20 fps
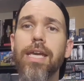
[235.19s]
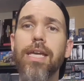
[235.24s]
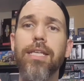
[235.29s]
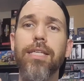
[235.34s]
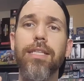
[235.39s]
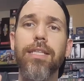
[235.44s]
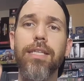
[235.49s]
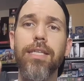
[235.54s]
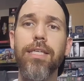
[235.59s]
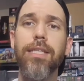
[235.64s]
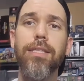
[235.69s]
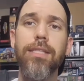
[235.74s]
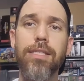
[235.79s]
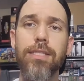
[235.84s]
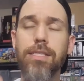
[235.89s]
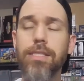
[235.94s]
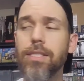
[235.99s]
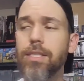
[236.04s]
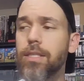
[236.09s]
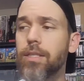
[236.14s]
and get
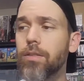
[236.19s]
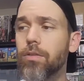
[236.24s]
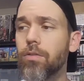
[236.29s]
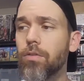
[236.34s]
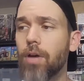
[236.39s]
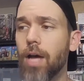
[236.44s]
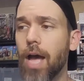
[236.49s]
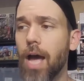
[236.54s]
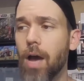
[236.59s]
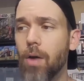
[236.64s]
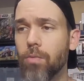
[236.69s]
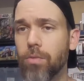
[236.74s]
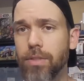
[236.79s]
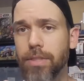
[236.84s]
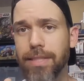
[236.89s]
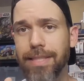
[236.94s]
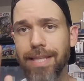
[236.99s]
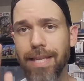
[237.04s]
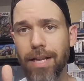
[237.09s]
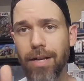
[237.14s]
this deal i
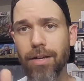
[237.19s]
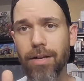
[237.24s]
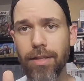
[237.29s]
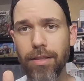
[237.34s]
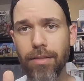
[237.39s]
was there